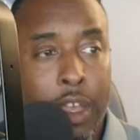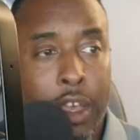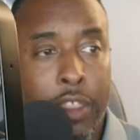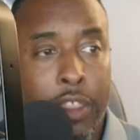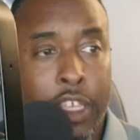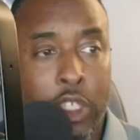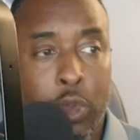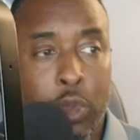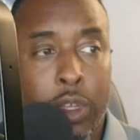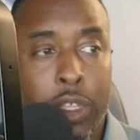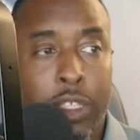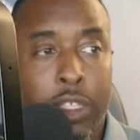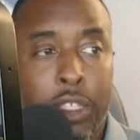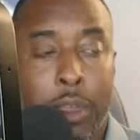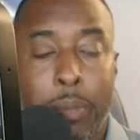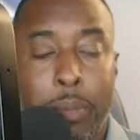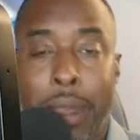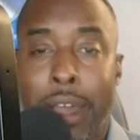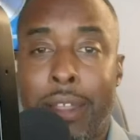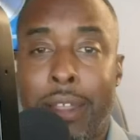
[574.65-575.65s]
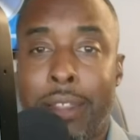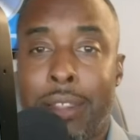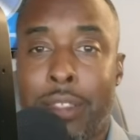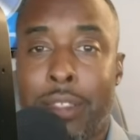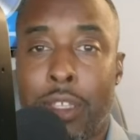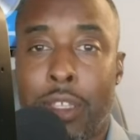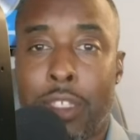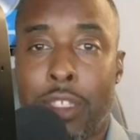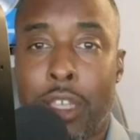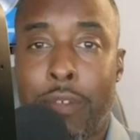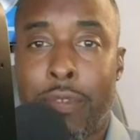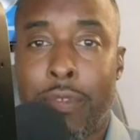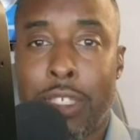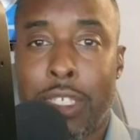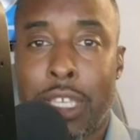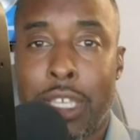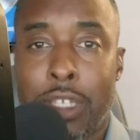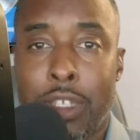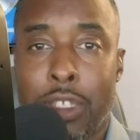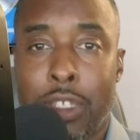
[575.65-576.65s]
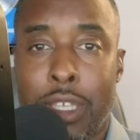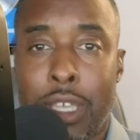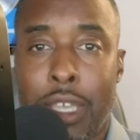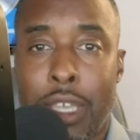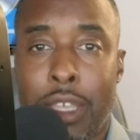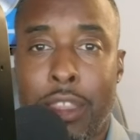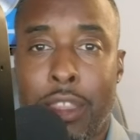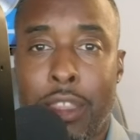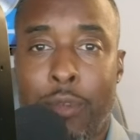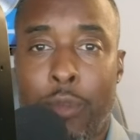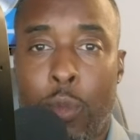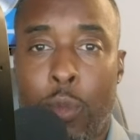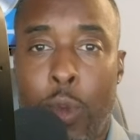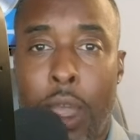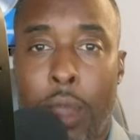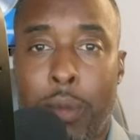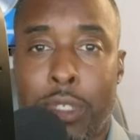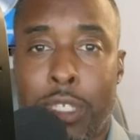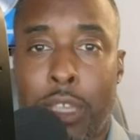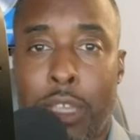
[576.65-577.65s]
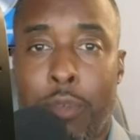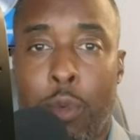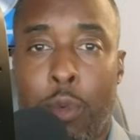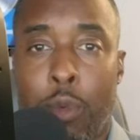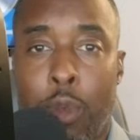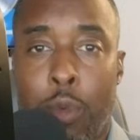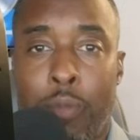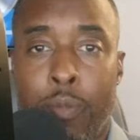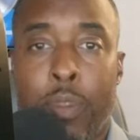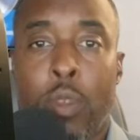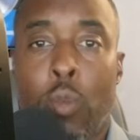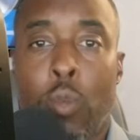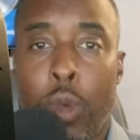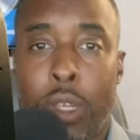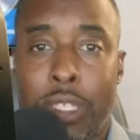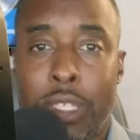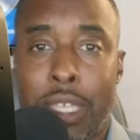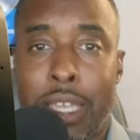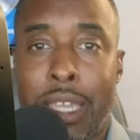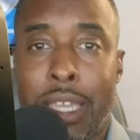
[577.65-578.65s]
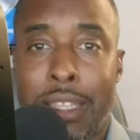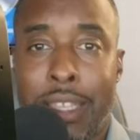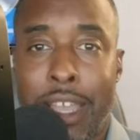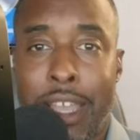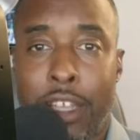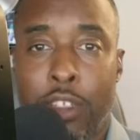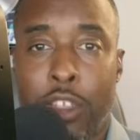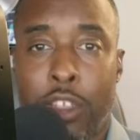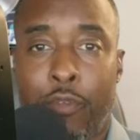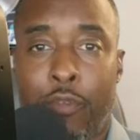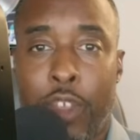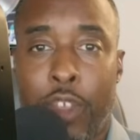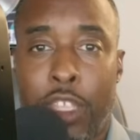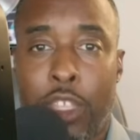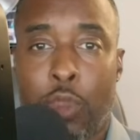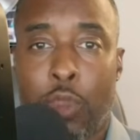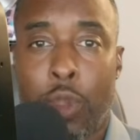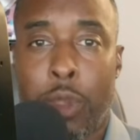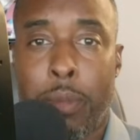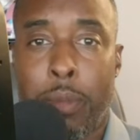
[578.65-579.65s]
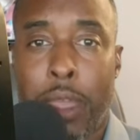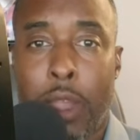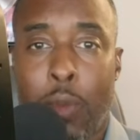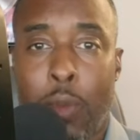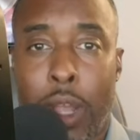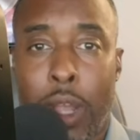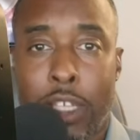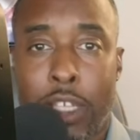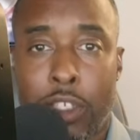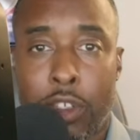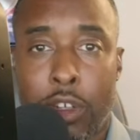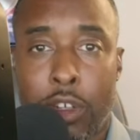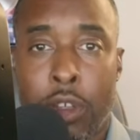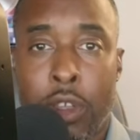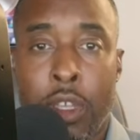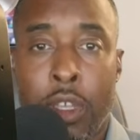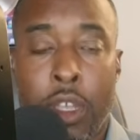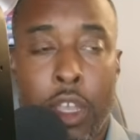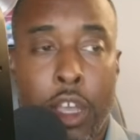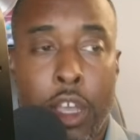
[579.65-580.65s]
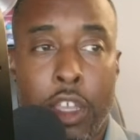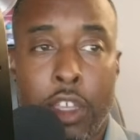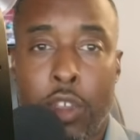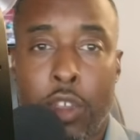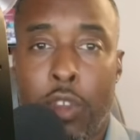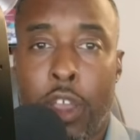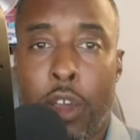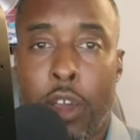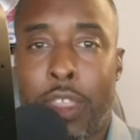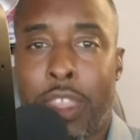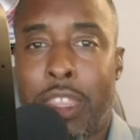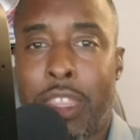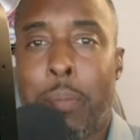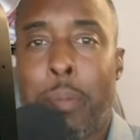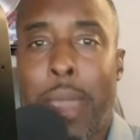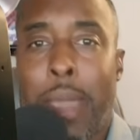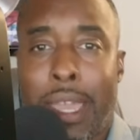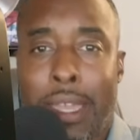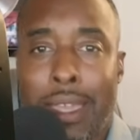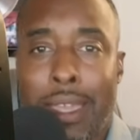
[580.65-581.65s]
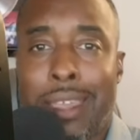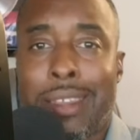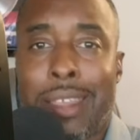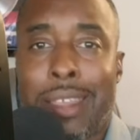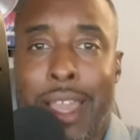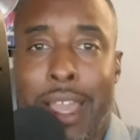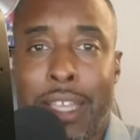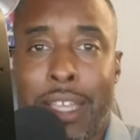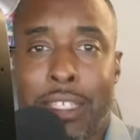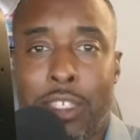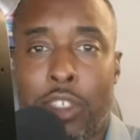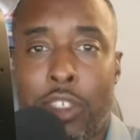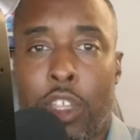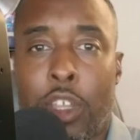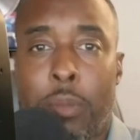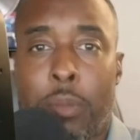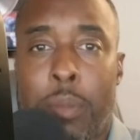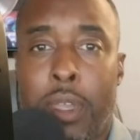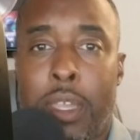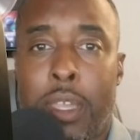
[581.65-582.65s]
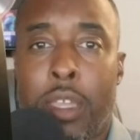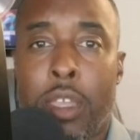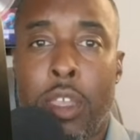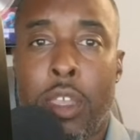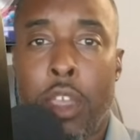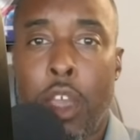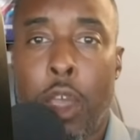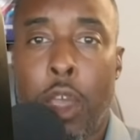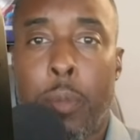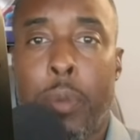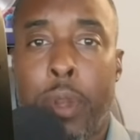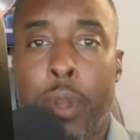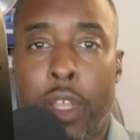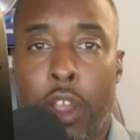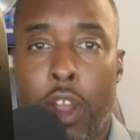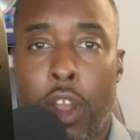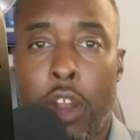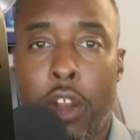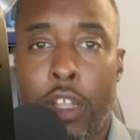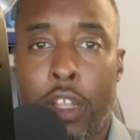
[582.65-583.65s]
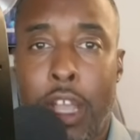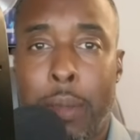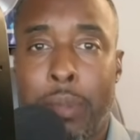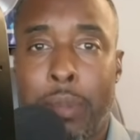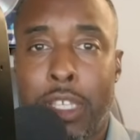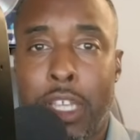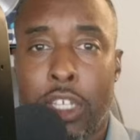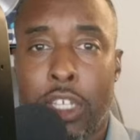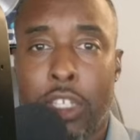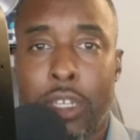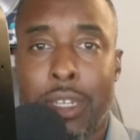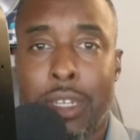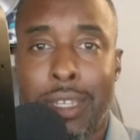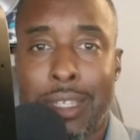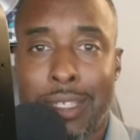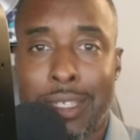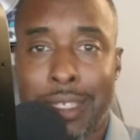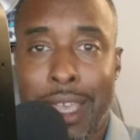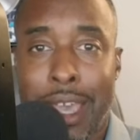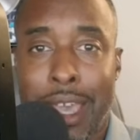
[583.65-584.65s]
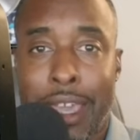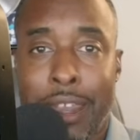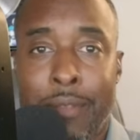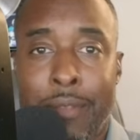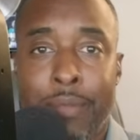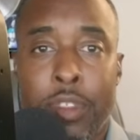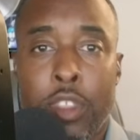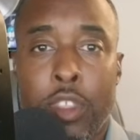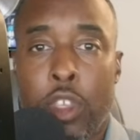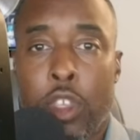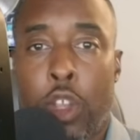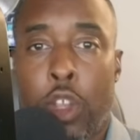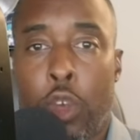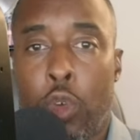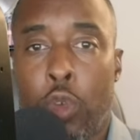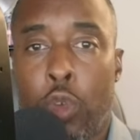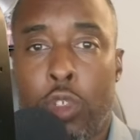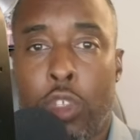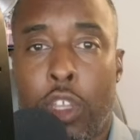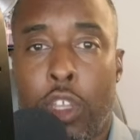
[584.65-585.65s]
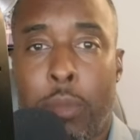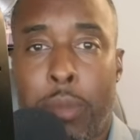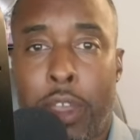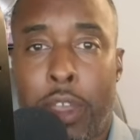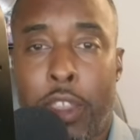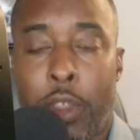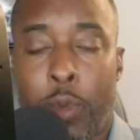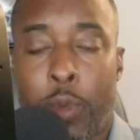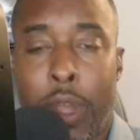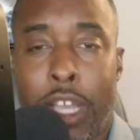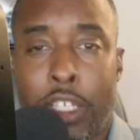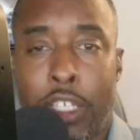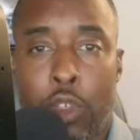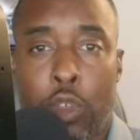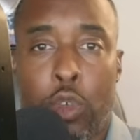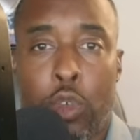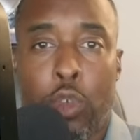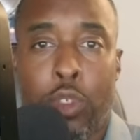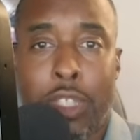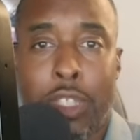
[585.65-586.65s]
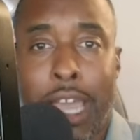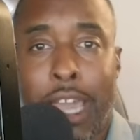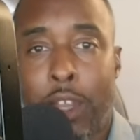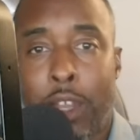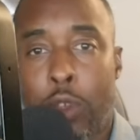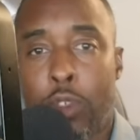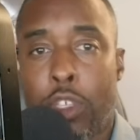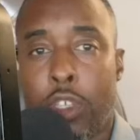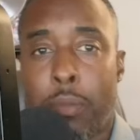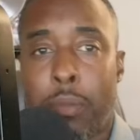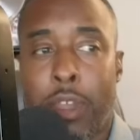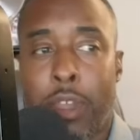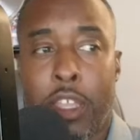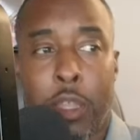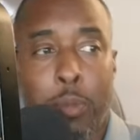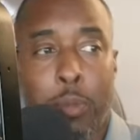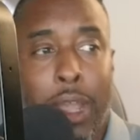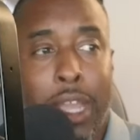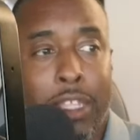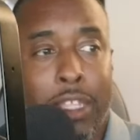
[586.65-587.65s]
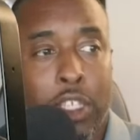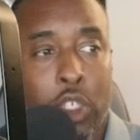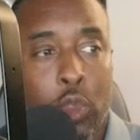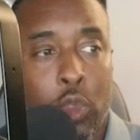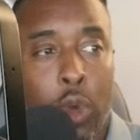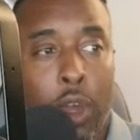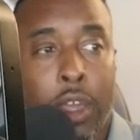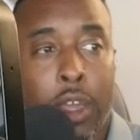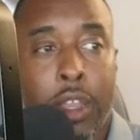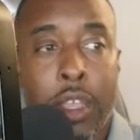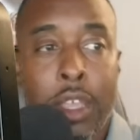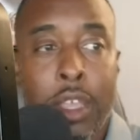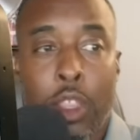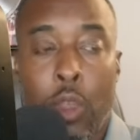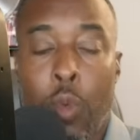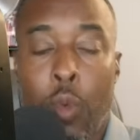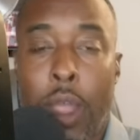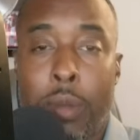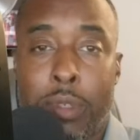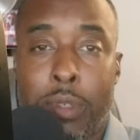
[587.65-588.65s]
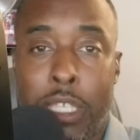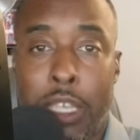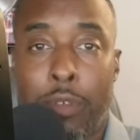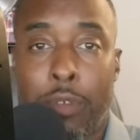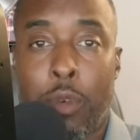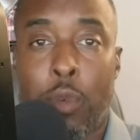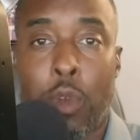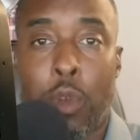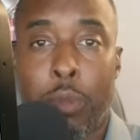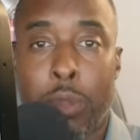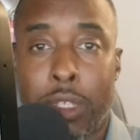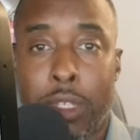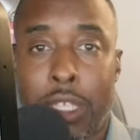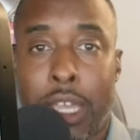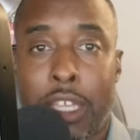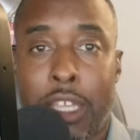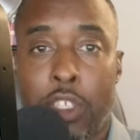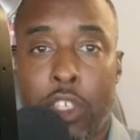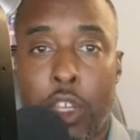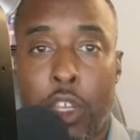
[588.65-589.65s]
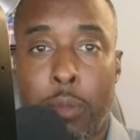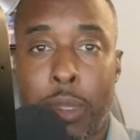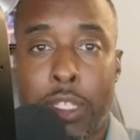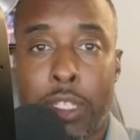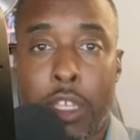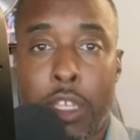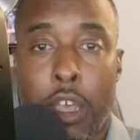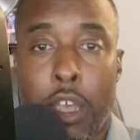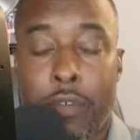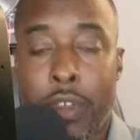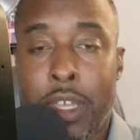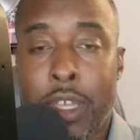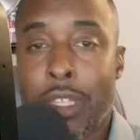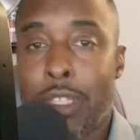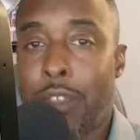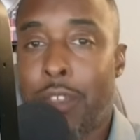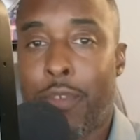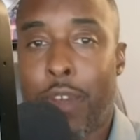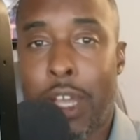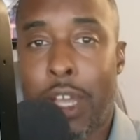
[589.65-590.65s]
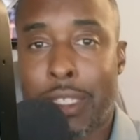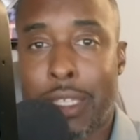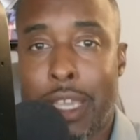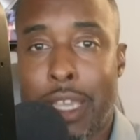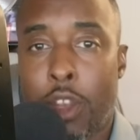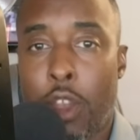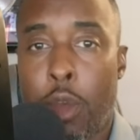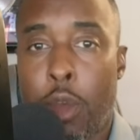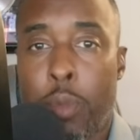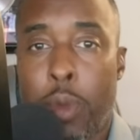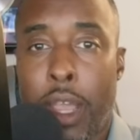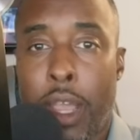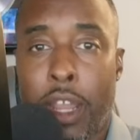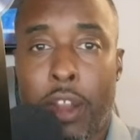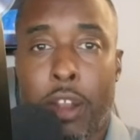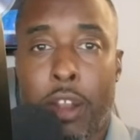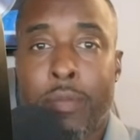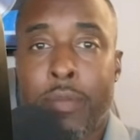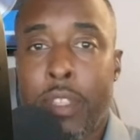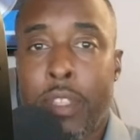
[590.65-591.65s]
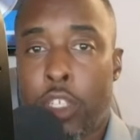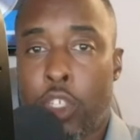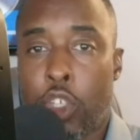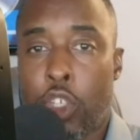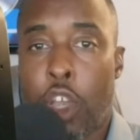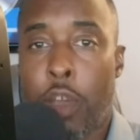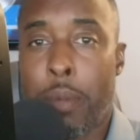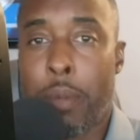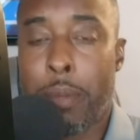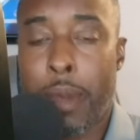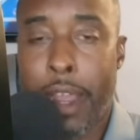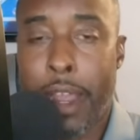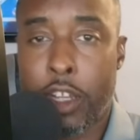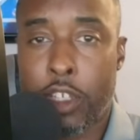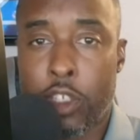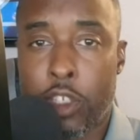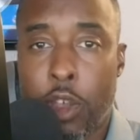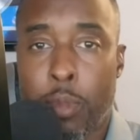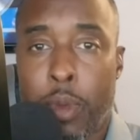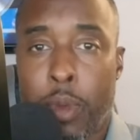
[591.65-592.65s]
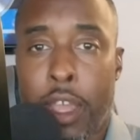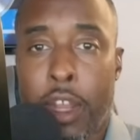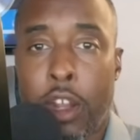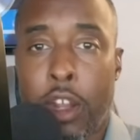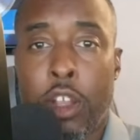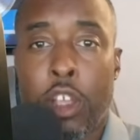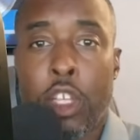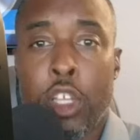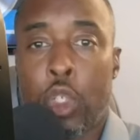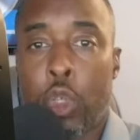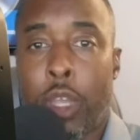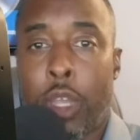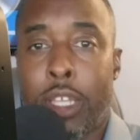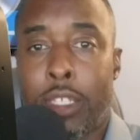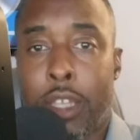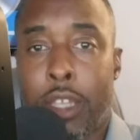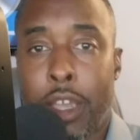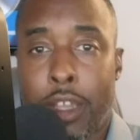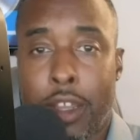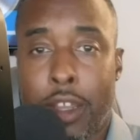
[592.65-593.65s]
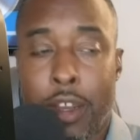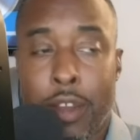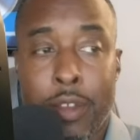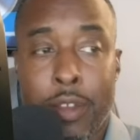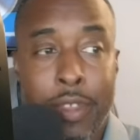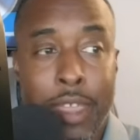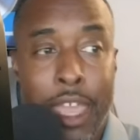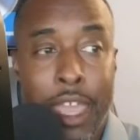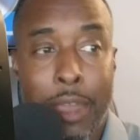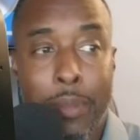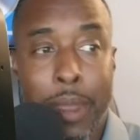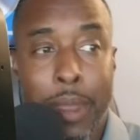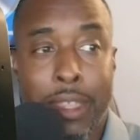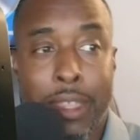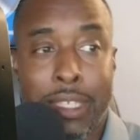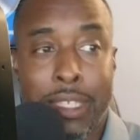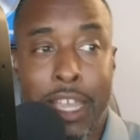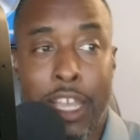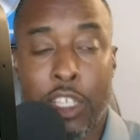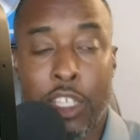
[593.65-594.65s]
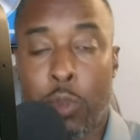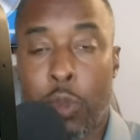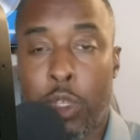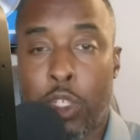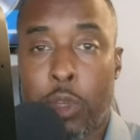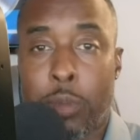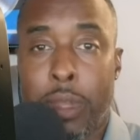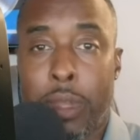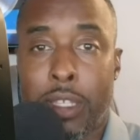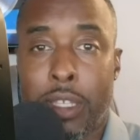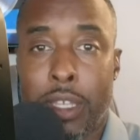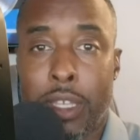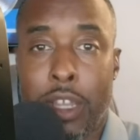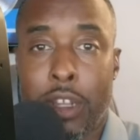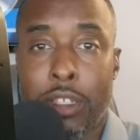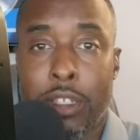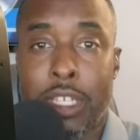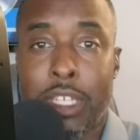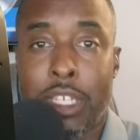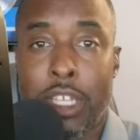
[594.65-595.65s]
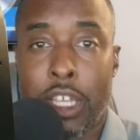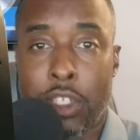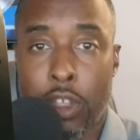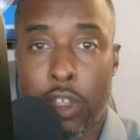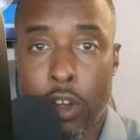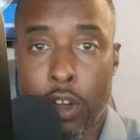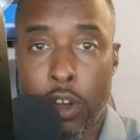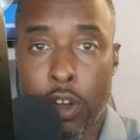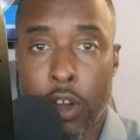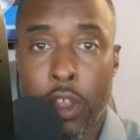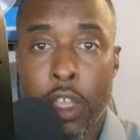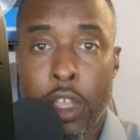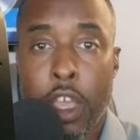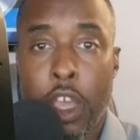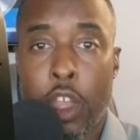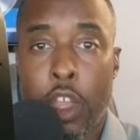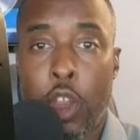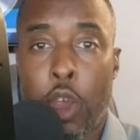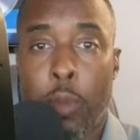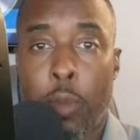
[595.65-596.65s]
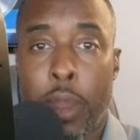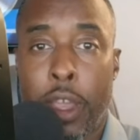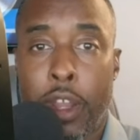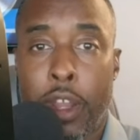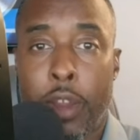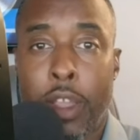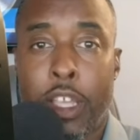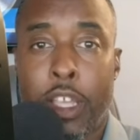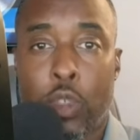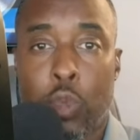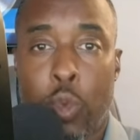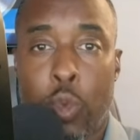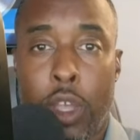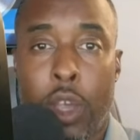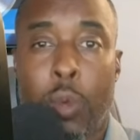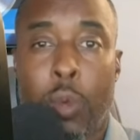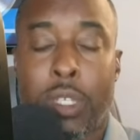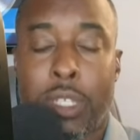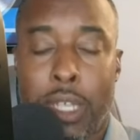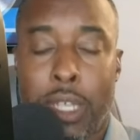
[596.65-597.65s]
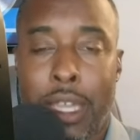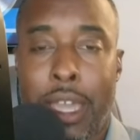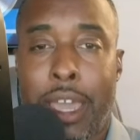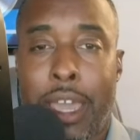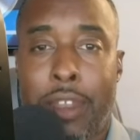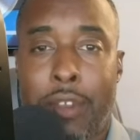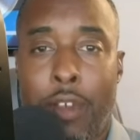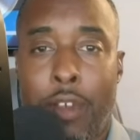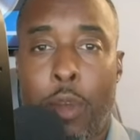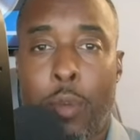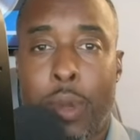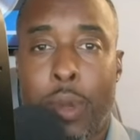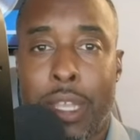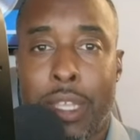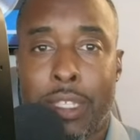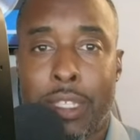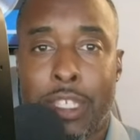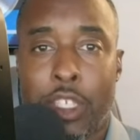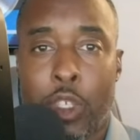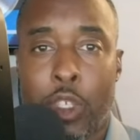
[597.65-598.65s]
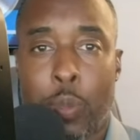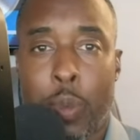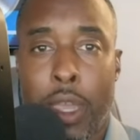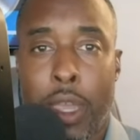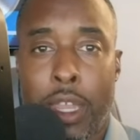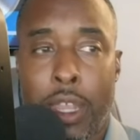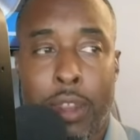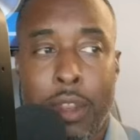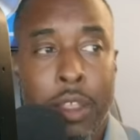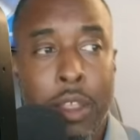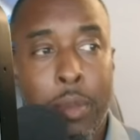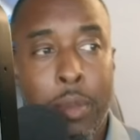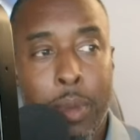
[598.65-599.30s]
This one's about the tough decisions in the wide receiver room. Once they get down to the 53-man roster, you know that the back-end guys, it's going to be a pretty hard competition to decide, you know, who's going to be on the roster, who's not, who's going to be on the practice squad. The wide receiver room looks like it's going to be tough. Devontae, no-brainer. Jacoby Myers, no-brainer. Trey Tucker. And by the sounds of what you're about to hear, DJ Turner, a no-brainer as well, which I kind of already anticipated.